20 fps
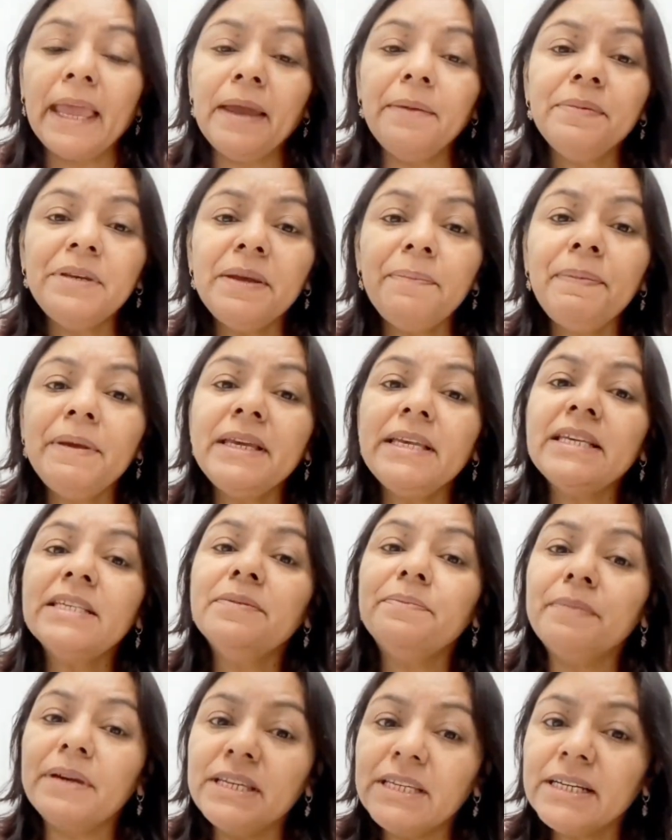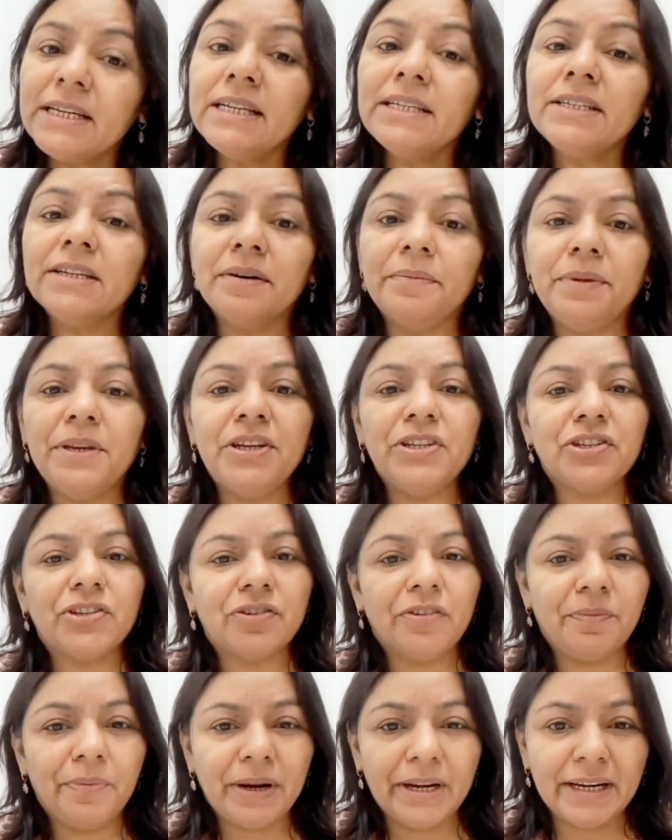MTP is medical
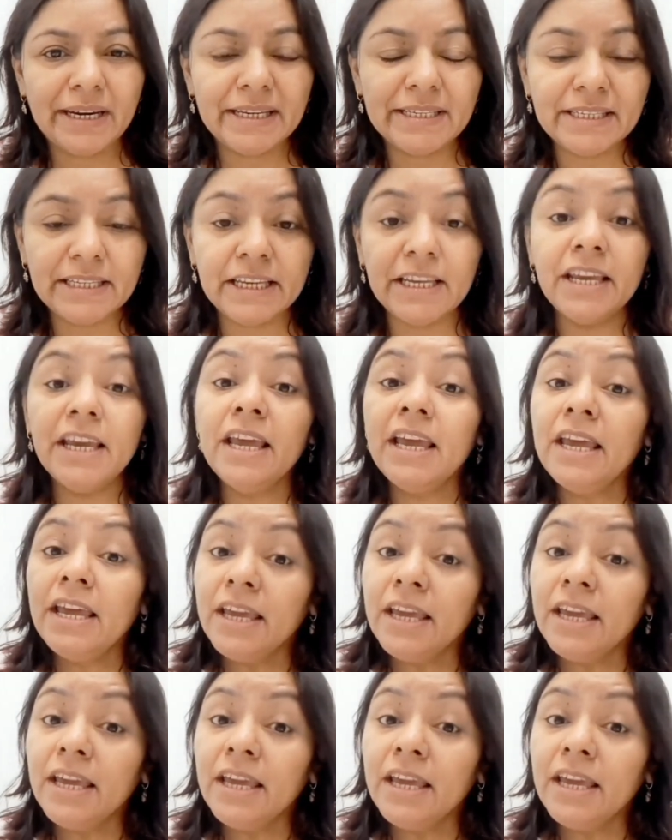termination of pregnancy.